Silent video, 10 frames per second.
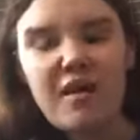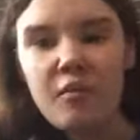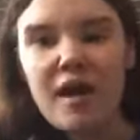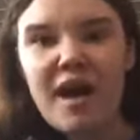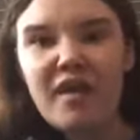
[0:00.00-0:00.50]

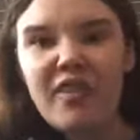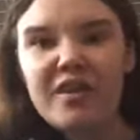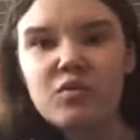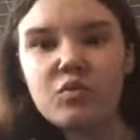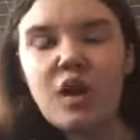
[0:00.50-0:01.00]
what how
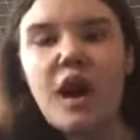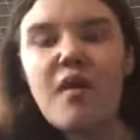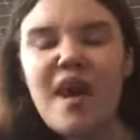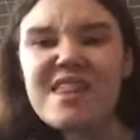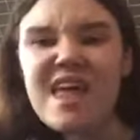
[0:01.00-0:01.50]
things will
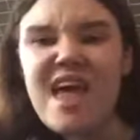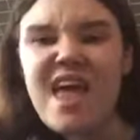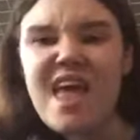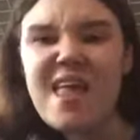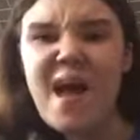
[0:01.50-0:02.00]
go, and
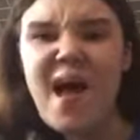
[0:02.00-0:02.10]
then